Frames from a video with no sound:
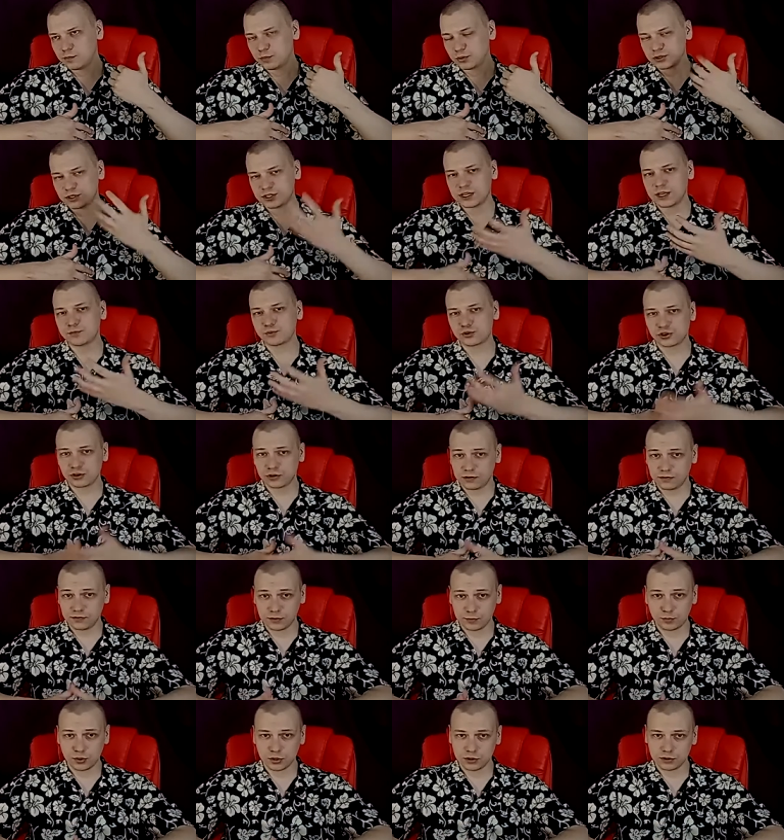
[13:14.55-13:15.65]
perception
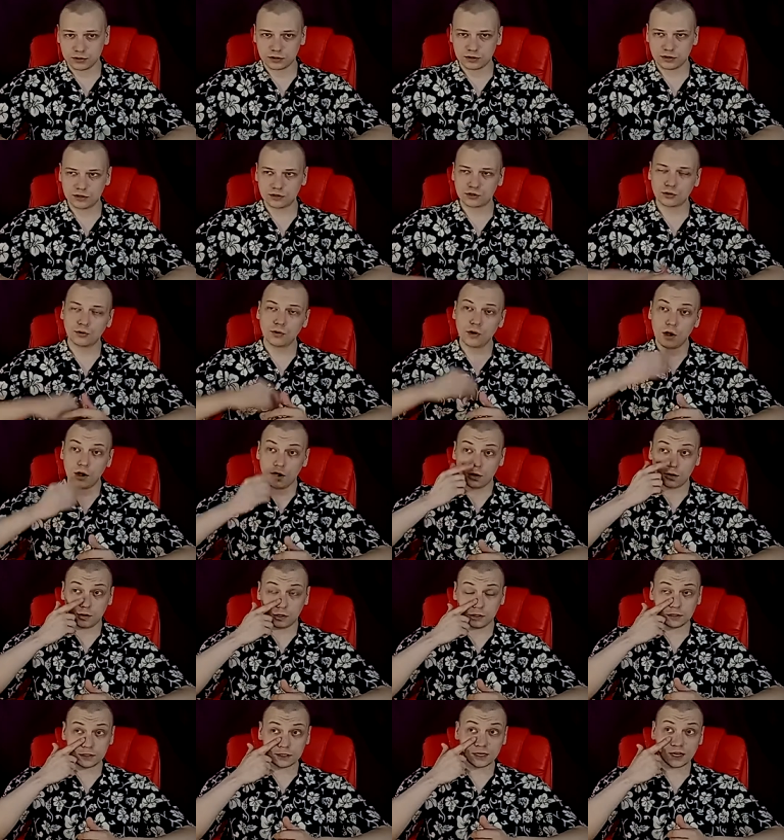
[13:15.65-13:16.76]
of the person. So
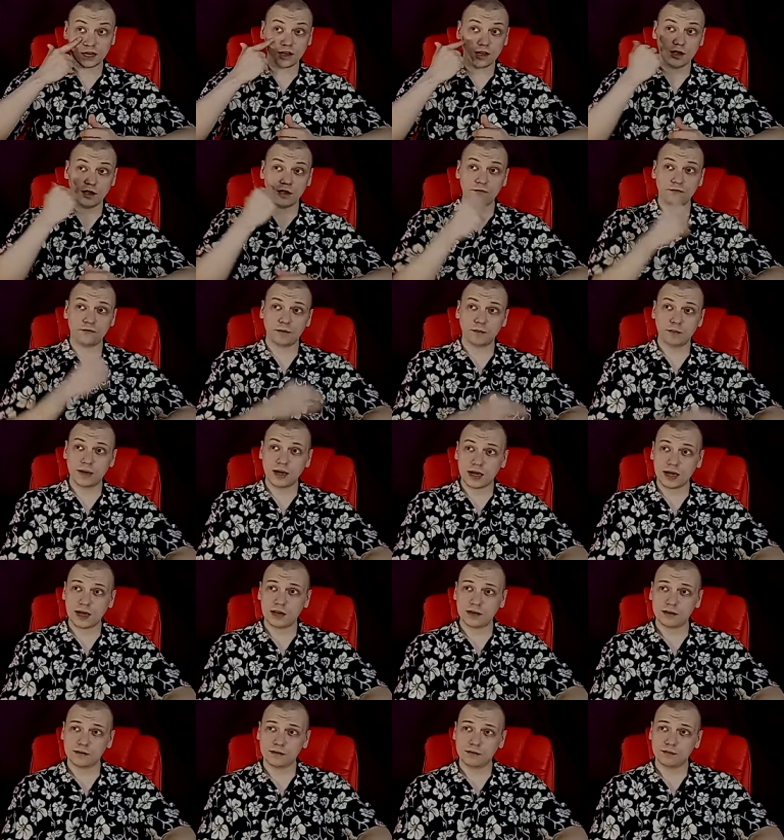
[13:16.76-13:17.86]
let's say if a
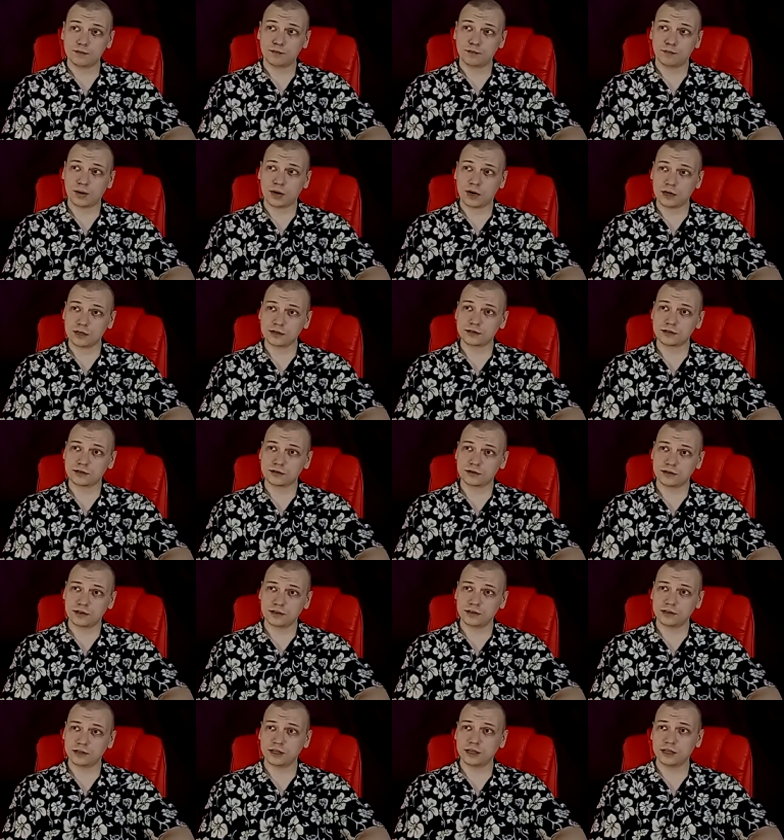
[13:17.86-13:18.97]
man parts
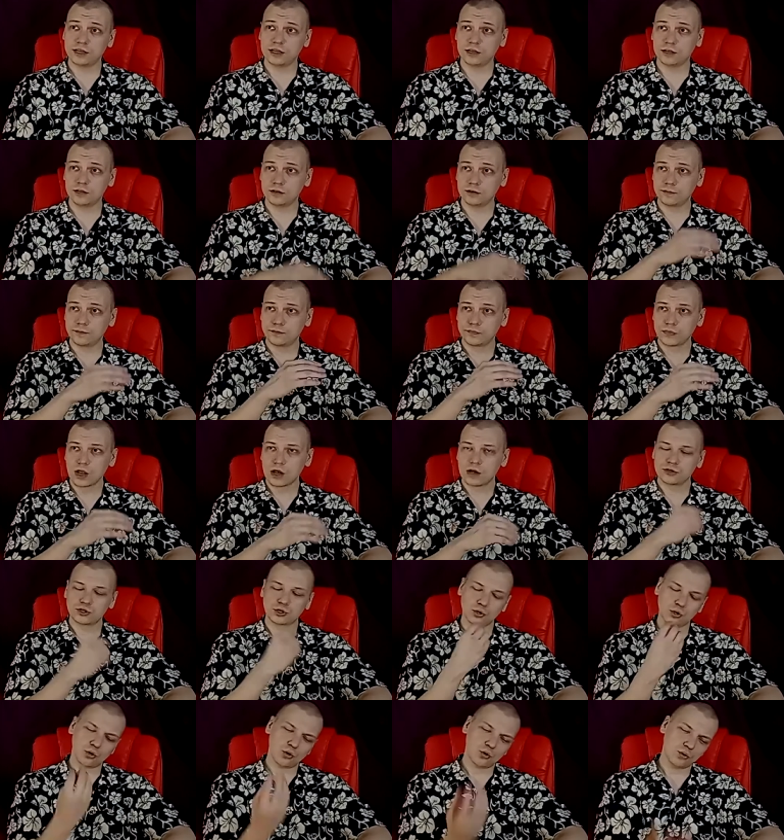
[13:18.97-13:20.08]
their hair,
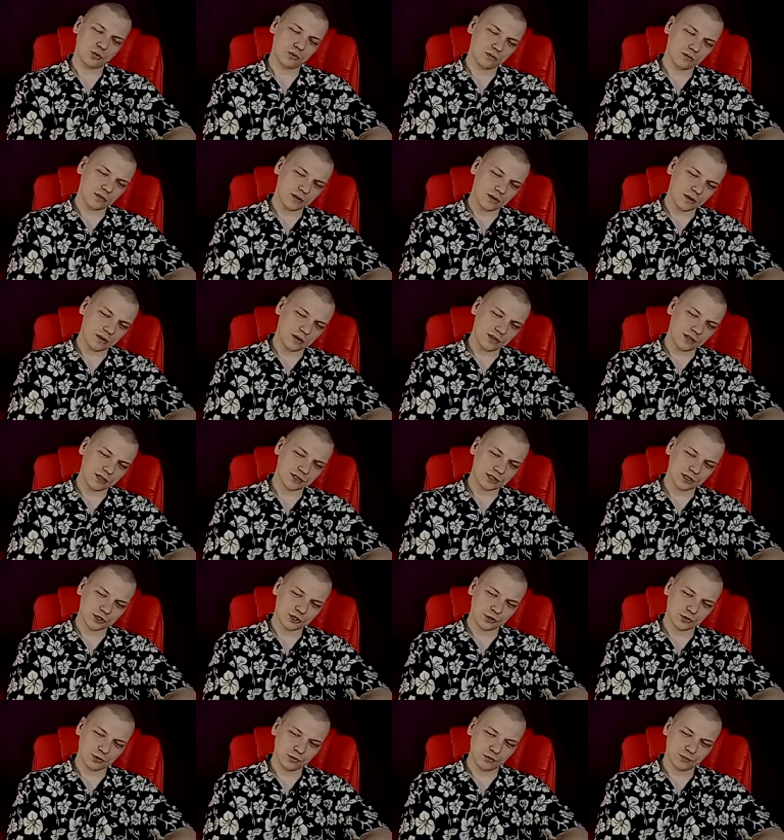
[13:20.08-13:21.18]
so it is
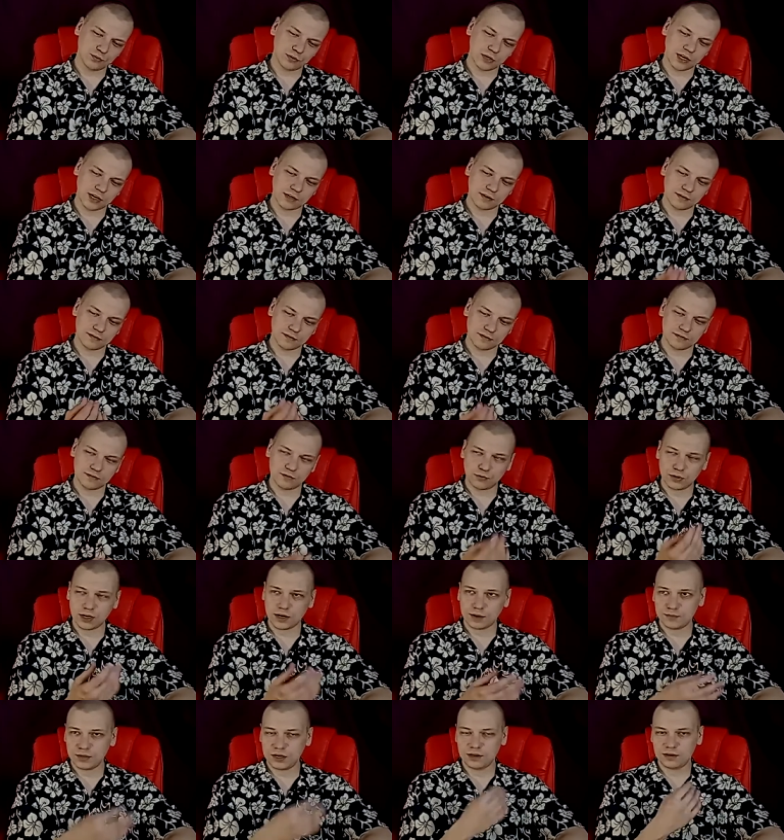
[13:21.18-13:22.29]
assumed like
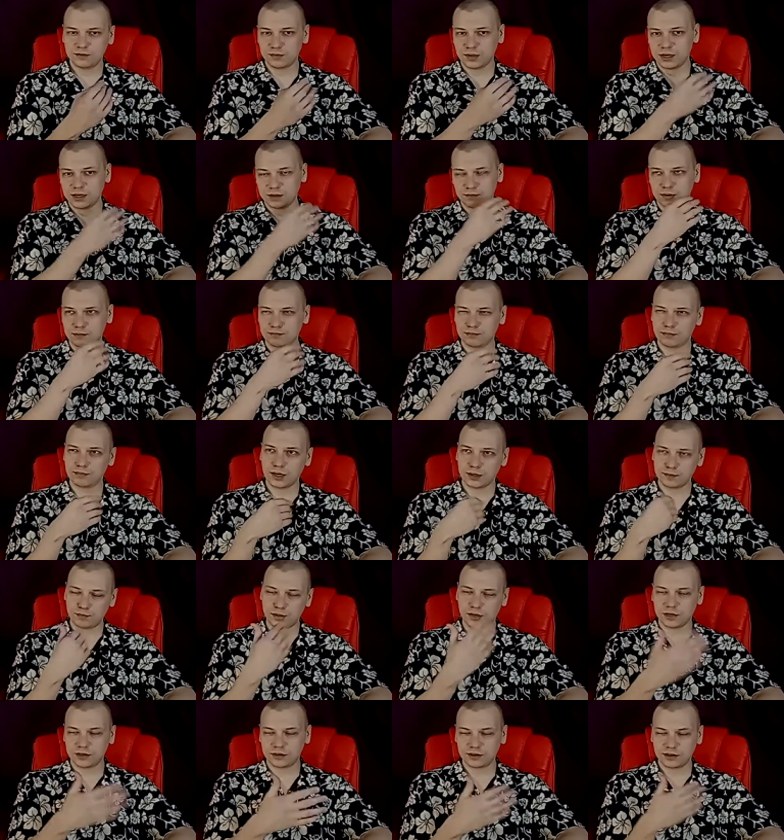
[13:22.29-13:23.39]
what I mean by, by, by
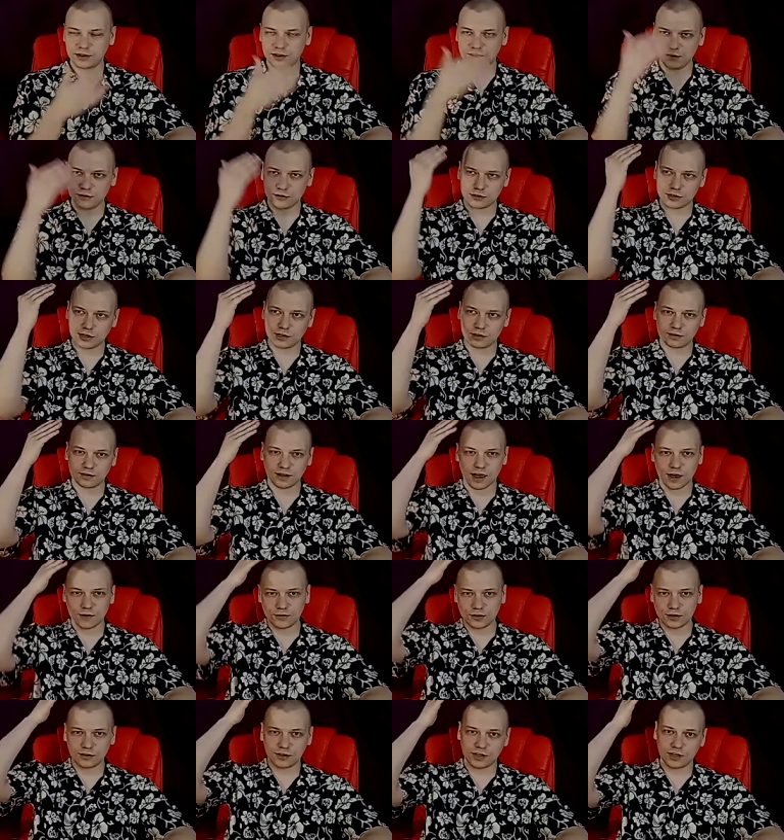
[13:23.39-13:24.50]
parting hair is like
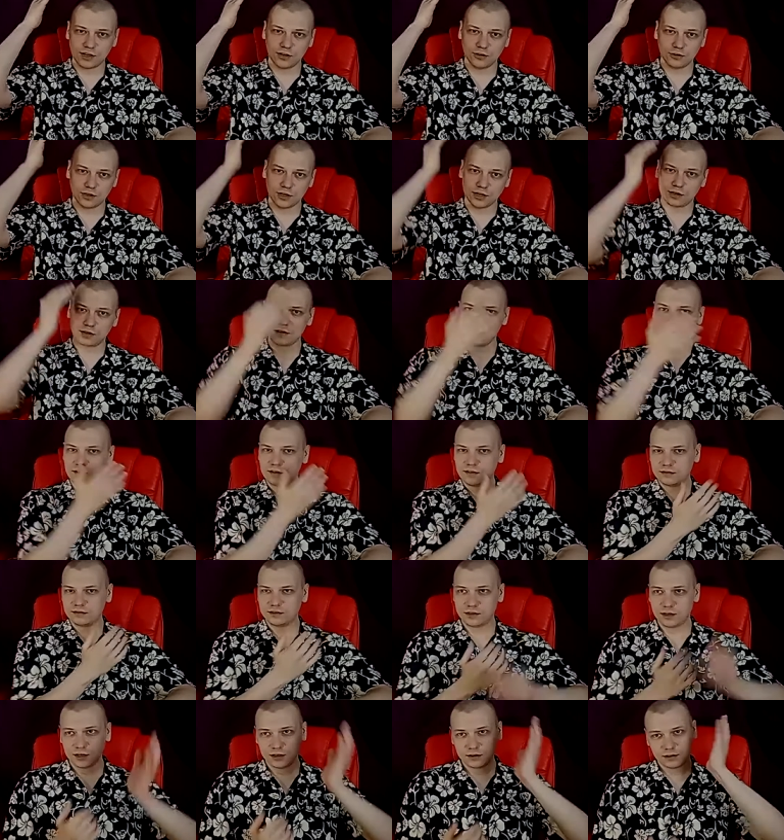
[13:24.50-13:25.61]
having hair like
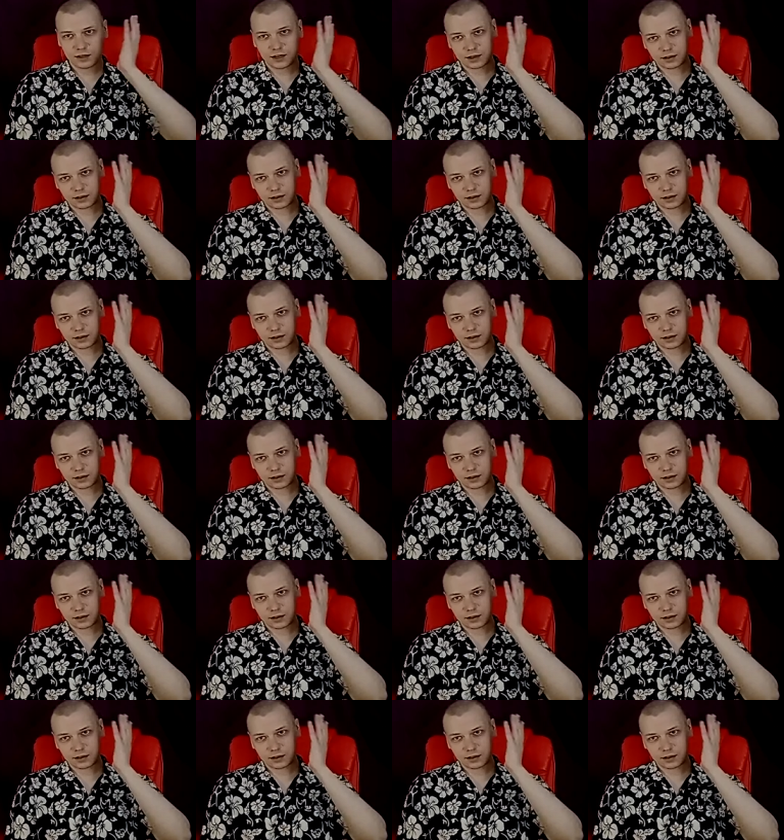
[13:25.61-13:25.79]
done